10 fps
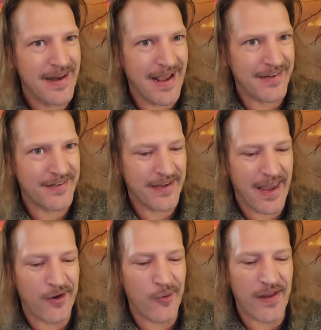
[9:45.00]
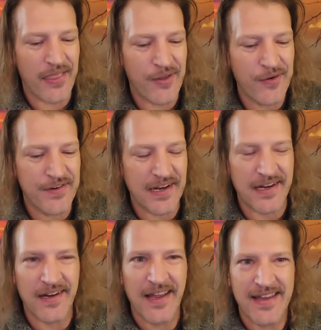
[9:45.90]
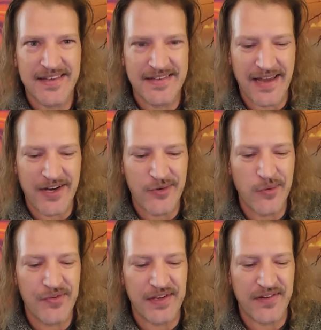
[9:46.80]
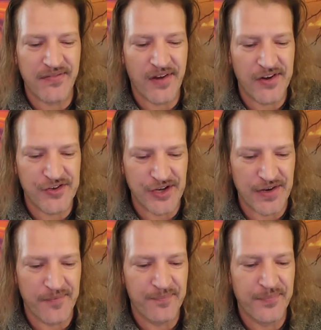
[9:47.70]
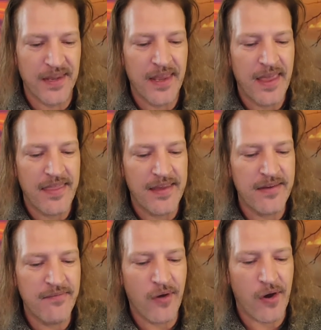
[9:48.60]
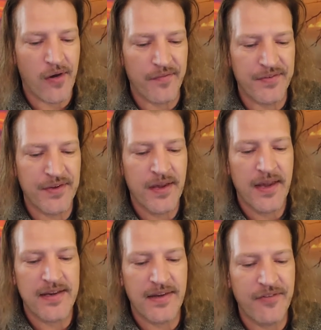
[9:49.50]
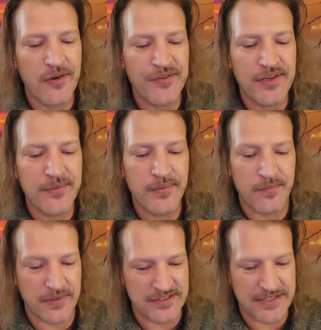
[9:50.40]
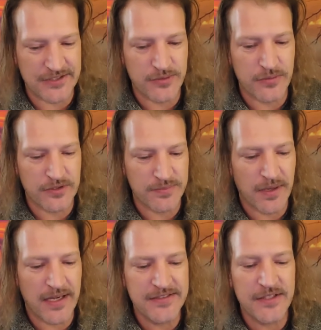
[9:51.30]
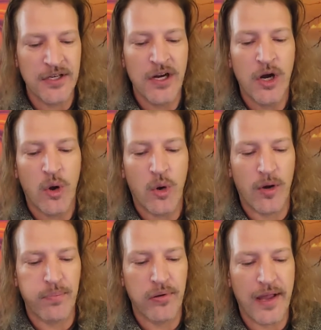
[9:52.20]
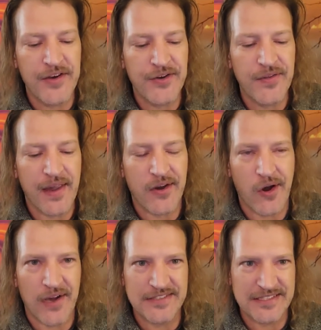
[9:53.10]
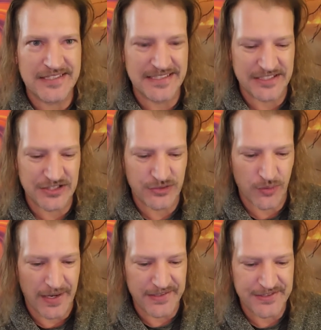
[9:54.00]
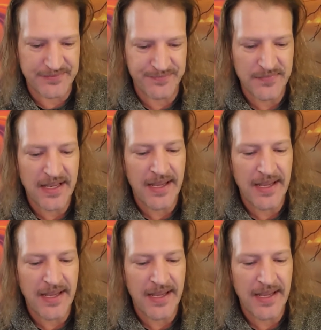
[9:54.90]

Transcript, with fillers: Next, category thirteen, sexual dysfunction. This involves difficulties with sexual response or pleasure that causes distress.